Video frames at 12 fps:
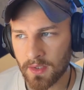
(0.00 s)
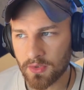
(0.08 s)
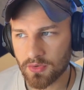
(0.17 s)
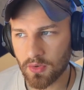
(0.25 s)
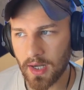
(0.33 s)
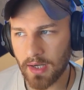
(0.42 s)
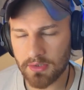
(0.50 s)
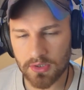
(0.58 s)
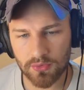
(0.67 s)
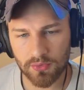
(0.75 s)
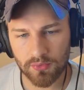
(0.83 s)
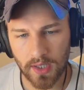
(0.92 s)
So how do
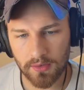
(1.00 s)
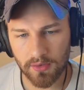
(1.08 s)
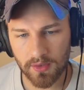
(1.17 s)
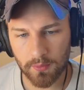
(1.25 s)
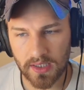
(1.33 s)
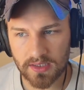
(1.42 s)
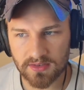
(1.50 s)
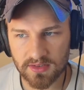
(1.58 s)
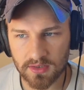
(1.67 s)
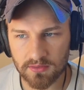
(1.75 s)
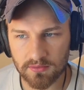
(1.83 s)
you think we can start